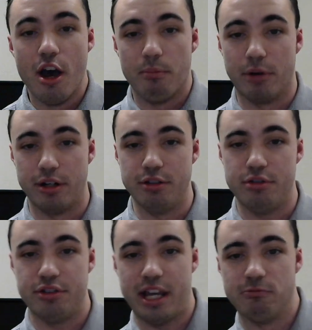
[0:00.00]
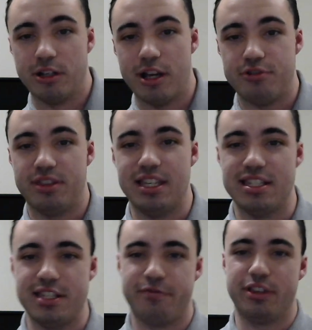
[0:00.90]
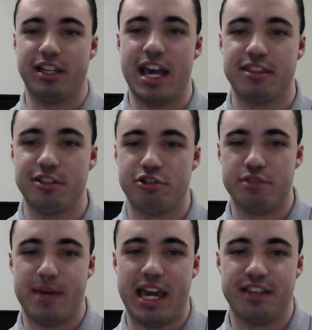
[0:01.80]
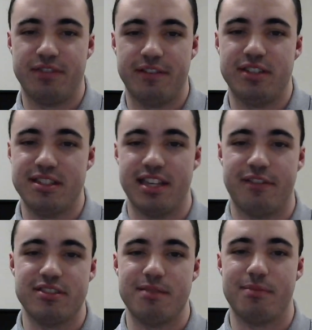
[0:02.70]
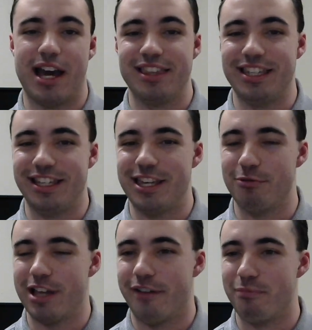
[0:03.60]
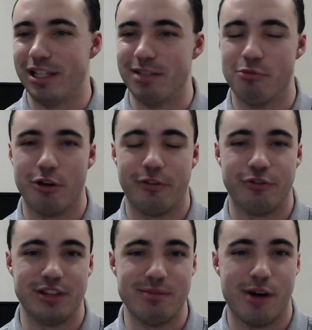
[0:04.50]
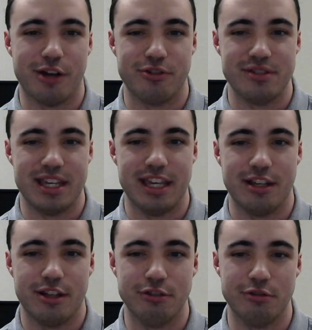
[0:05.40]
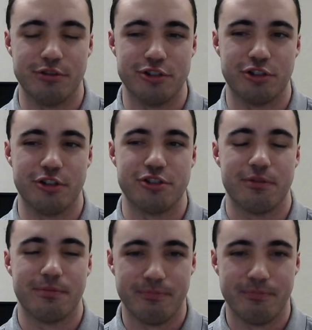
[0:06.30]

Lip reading: Martin Luther had 100 theses for the Catholic Church back in 1517, but I think he would have many more for the modern-day Lutheran Church.